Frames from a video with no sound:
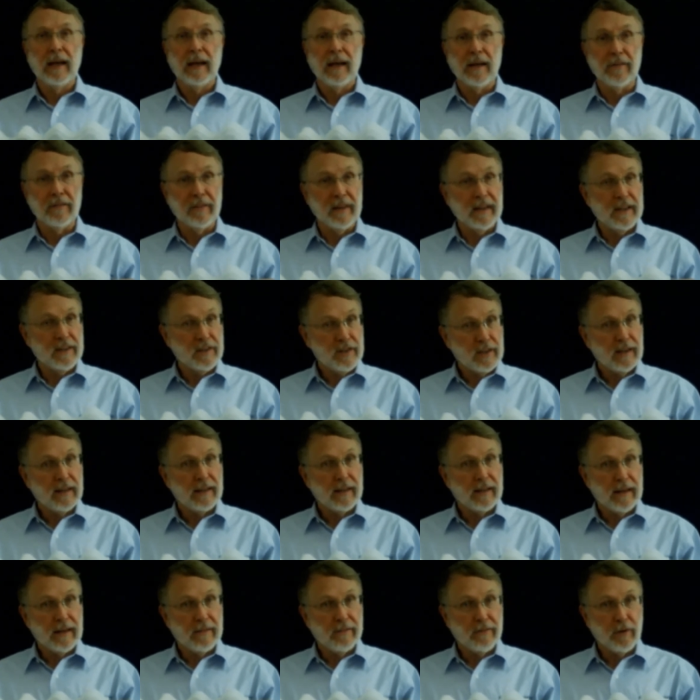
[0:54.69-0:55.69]
Eventually
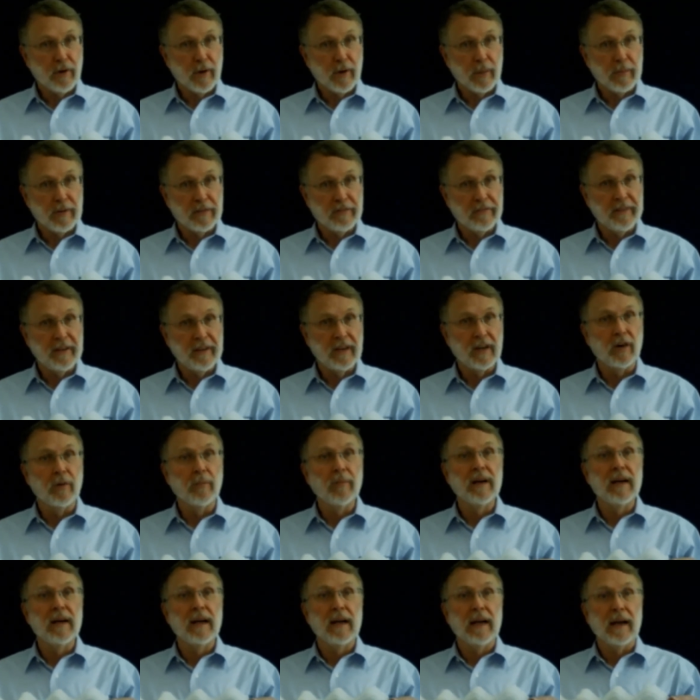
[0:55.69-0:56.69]
they form a
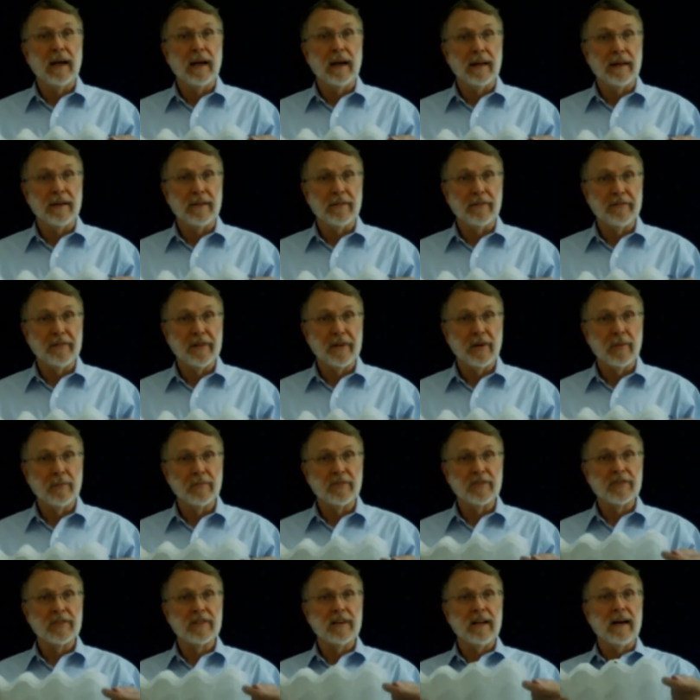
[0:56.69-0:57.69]
film, and the film
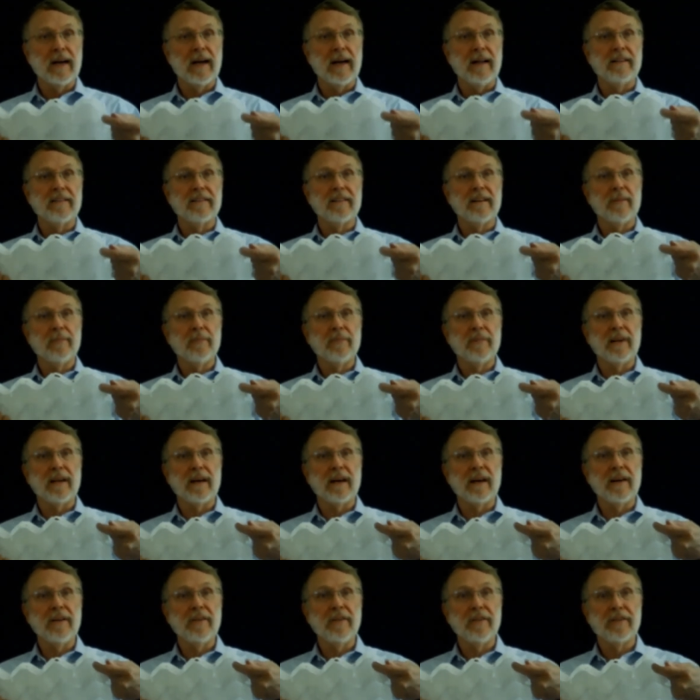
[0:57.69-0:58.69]
slides up the
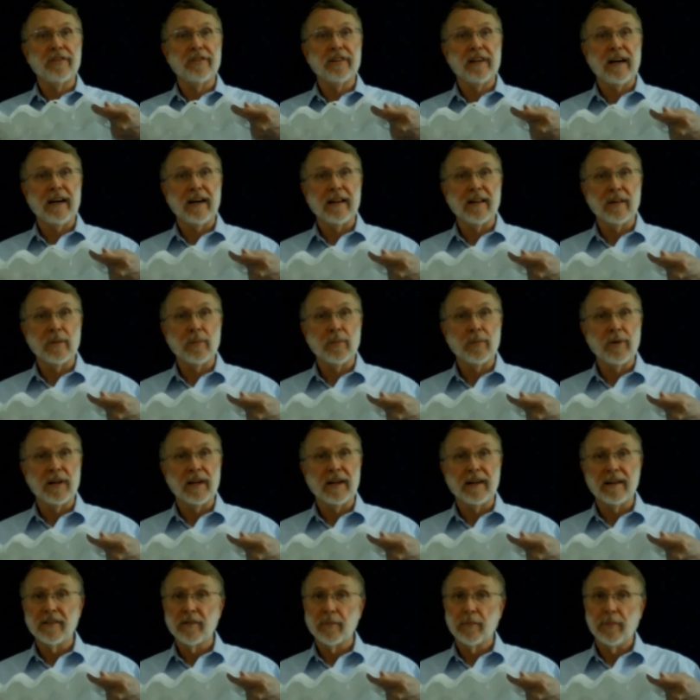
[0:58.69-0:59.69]
underside of the
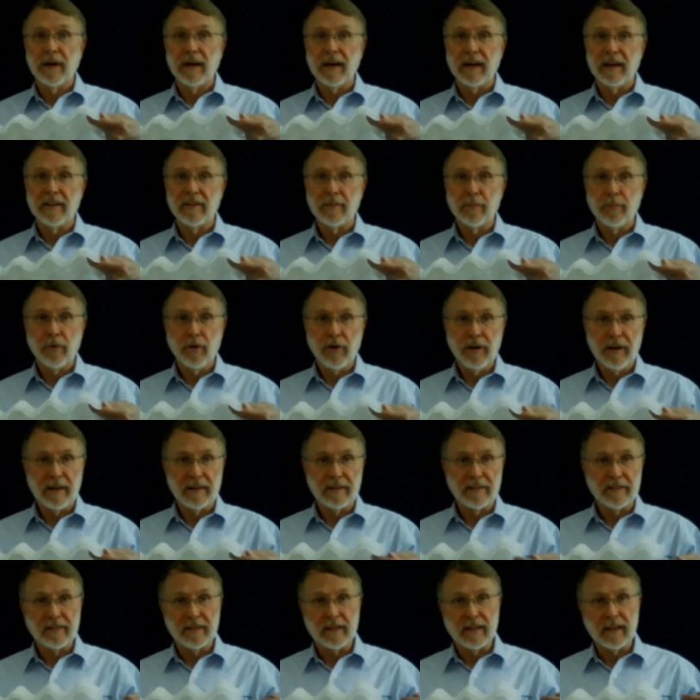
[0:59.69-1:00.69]
plates by its
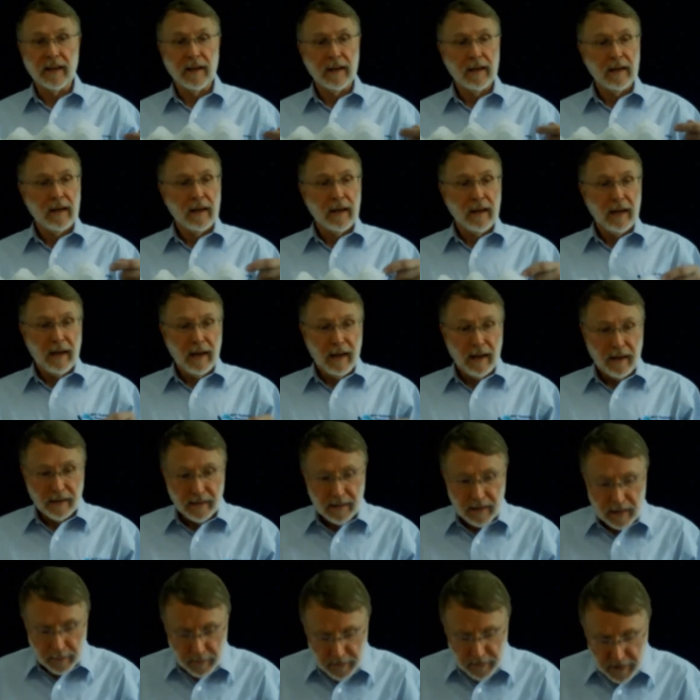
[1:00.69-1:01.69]
buoyancy and
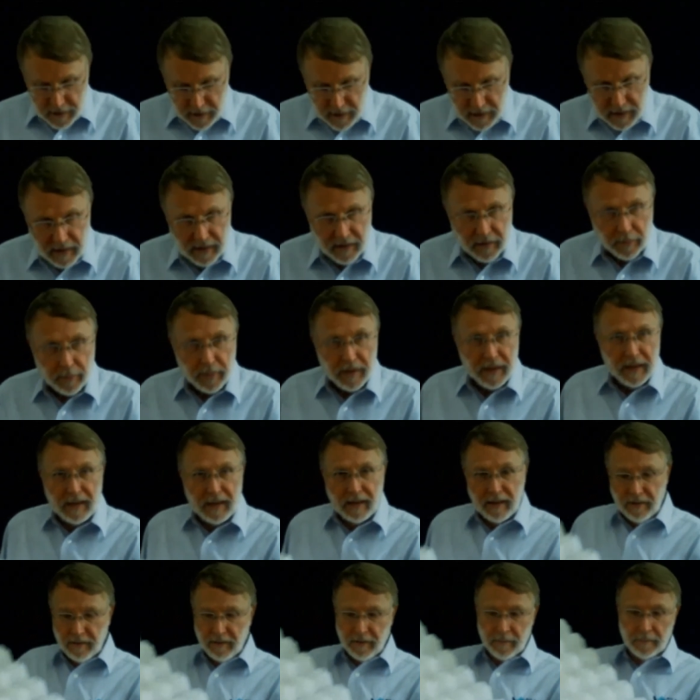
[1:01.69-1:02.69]
comes to these
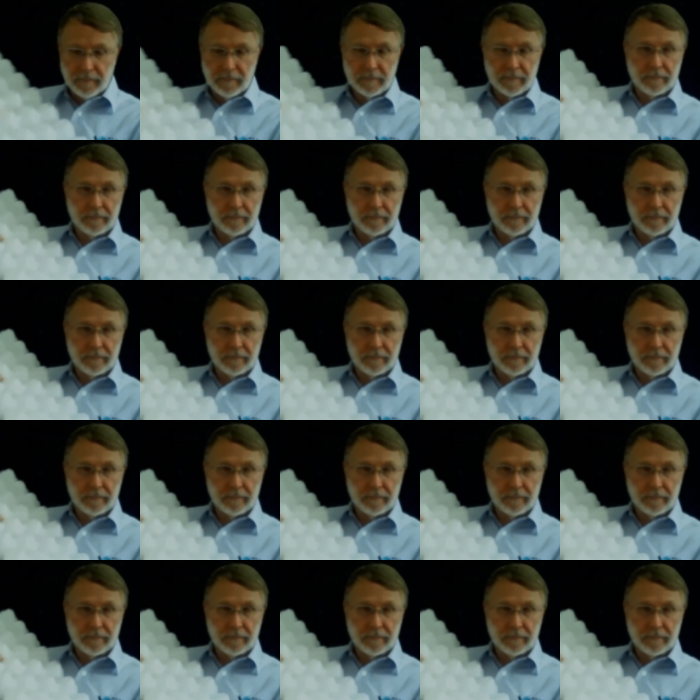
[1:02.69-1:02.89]
peaks